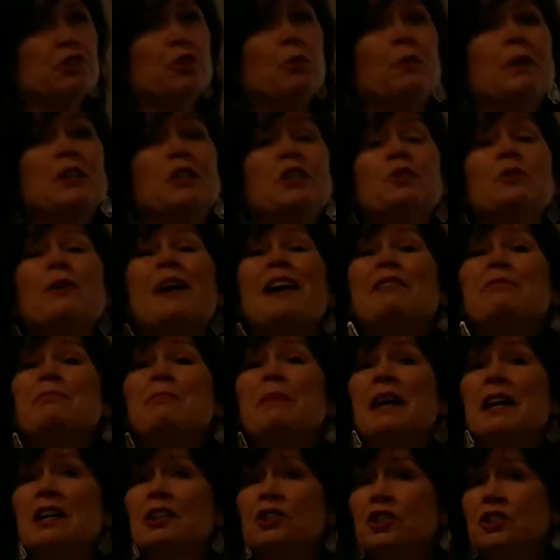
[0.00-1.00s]
So we do have
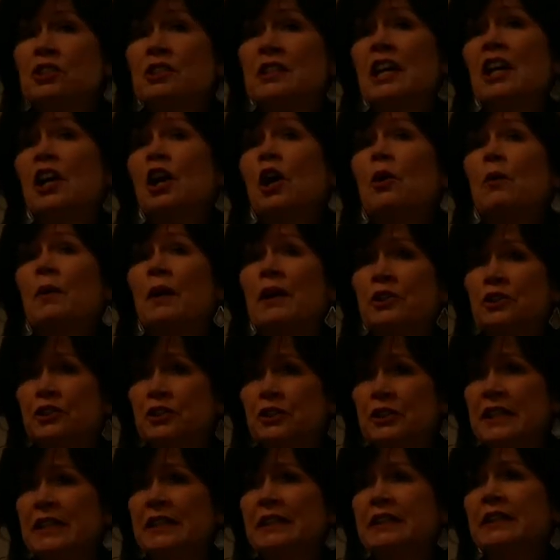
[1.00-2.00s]
badges that go
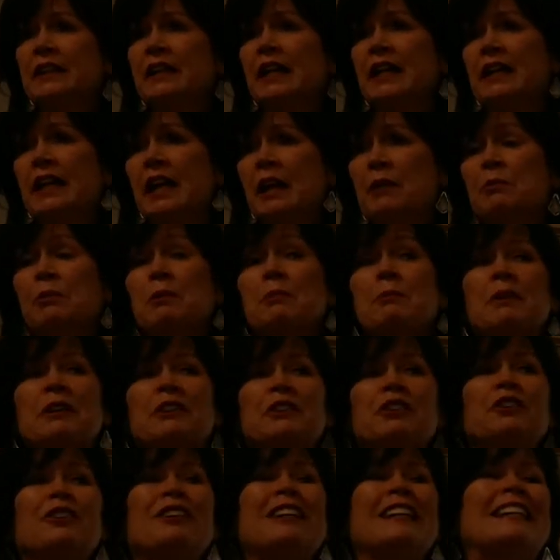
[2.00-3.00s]
underneath the lead apron,
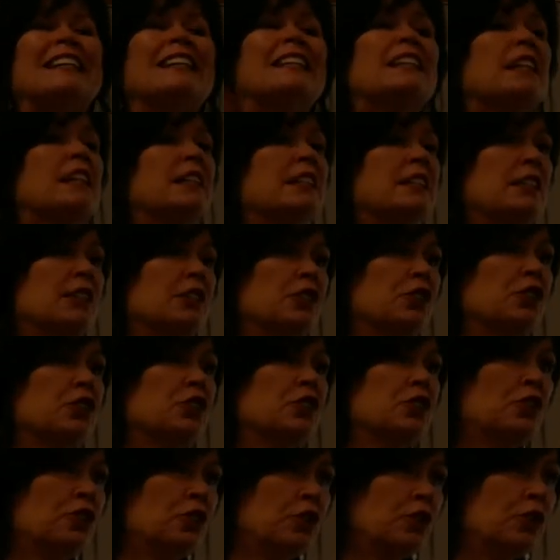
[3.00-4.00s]
but they're in
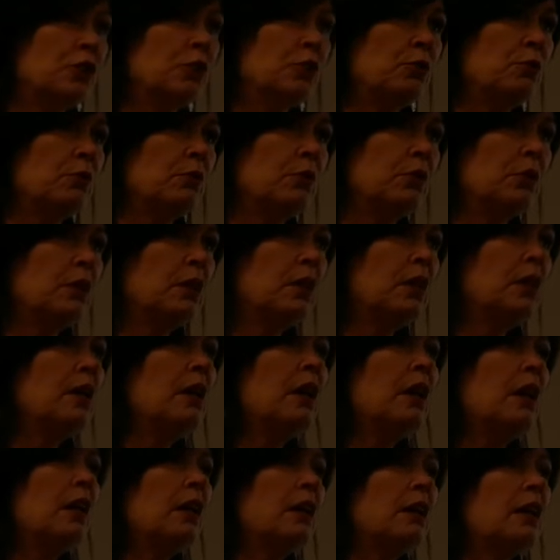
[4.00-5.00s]
addition to.
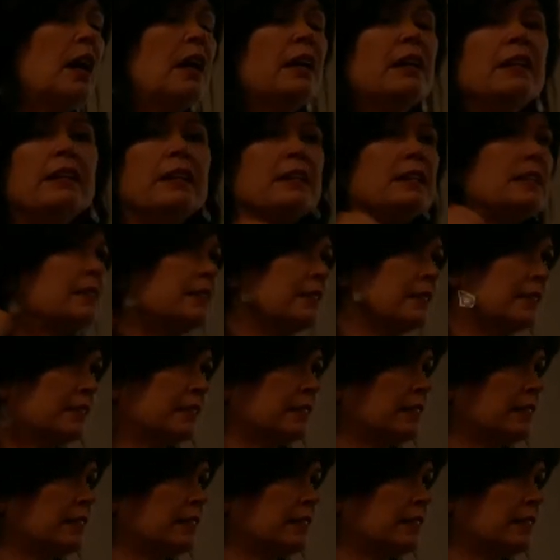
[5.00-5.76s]
A lot of these